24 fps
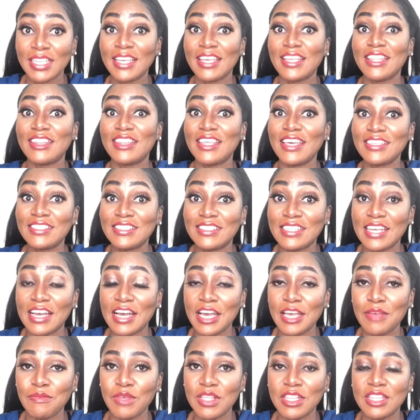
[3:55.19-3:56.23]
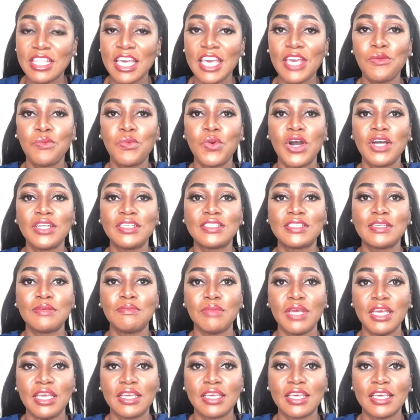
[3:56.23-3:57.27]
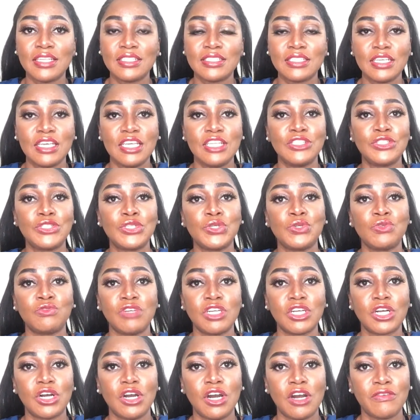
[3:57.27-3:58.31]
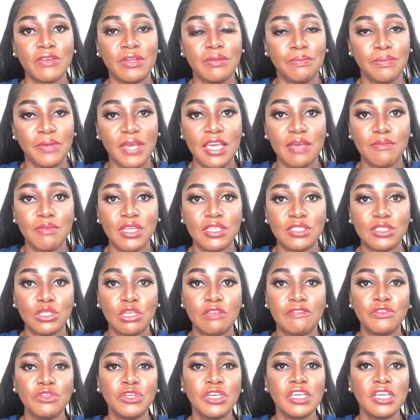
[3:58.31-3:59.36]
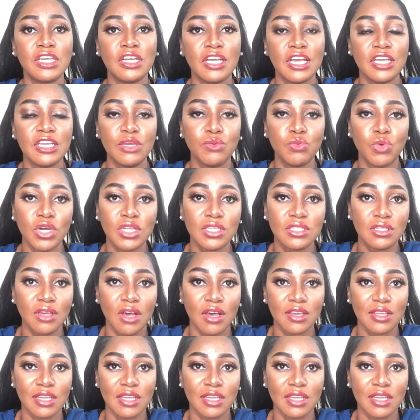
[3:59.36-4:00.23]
this time they want to make it into recurring payments. So if you hear anyone talking